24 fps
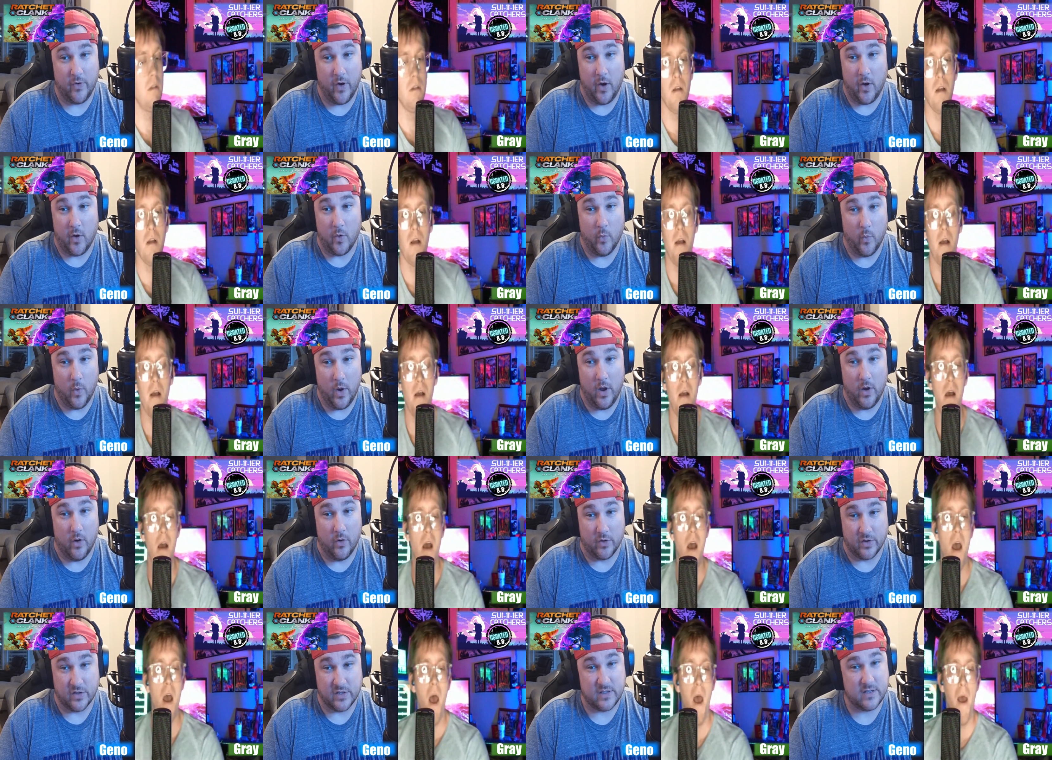Speaker 1: very well
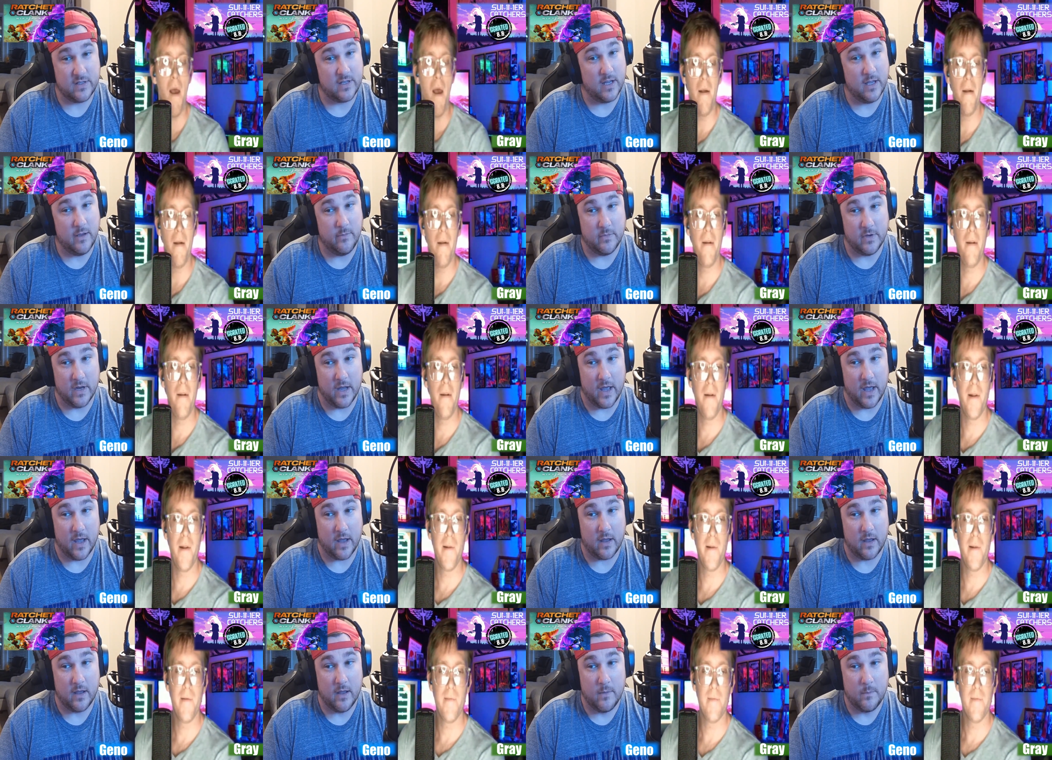on a Steam
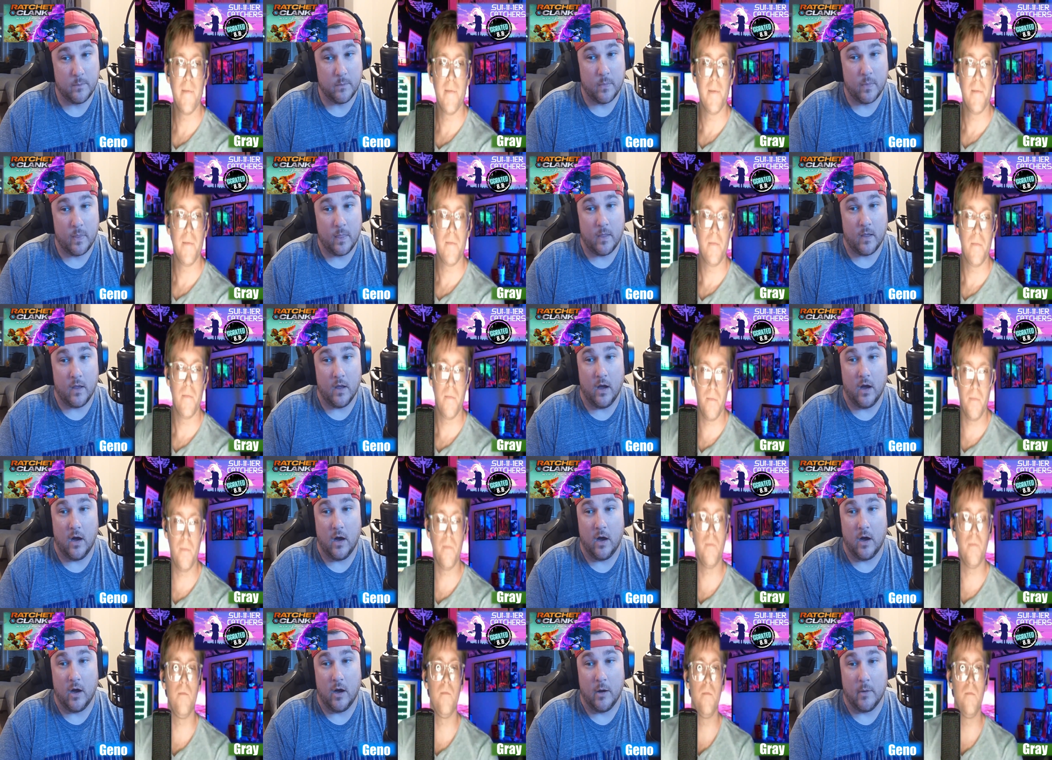Deck. Um,
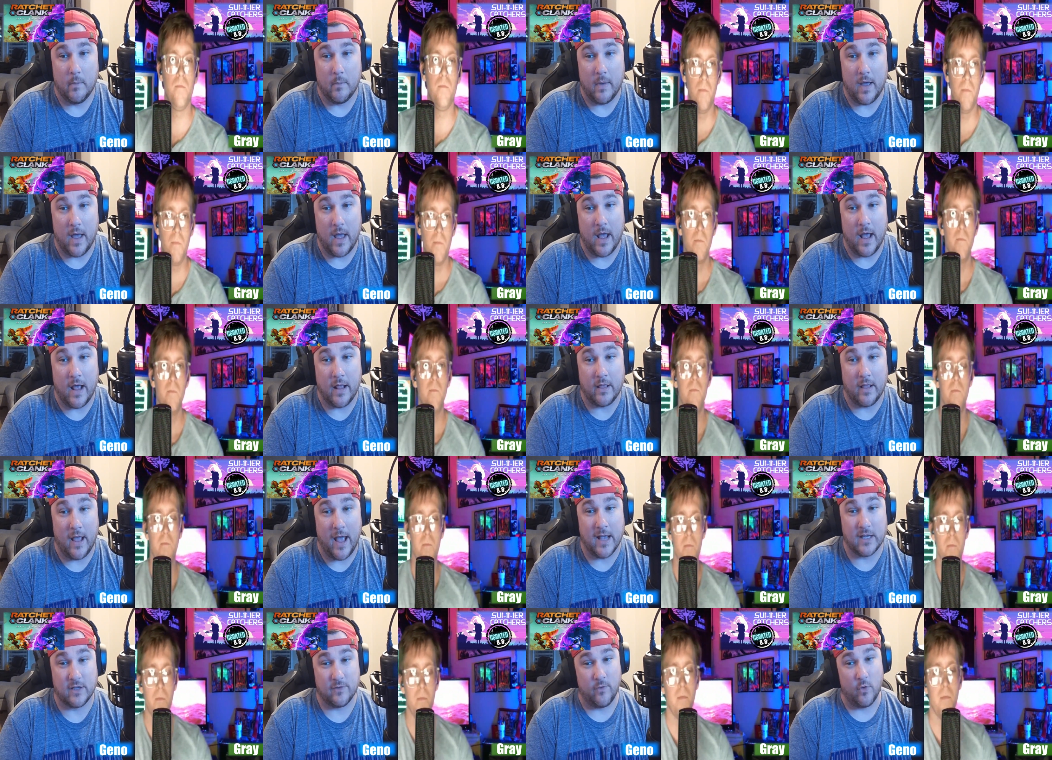mm-hmm
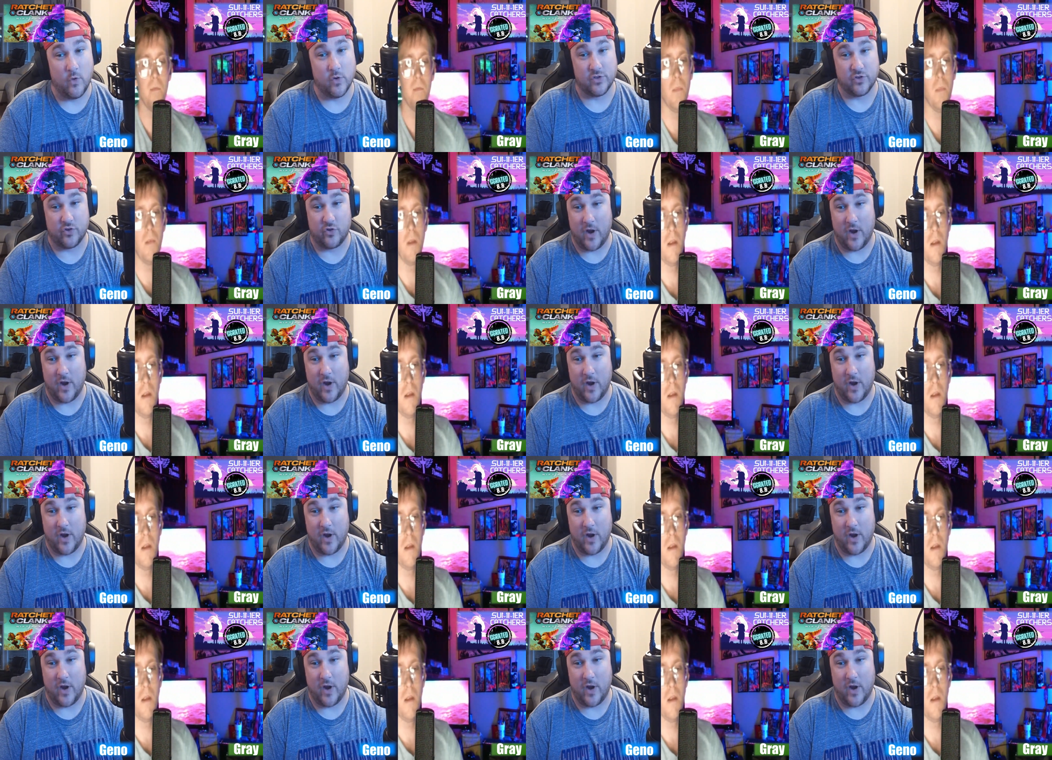as far as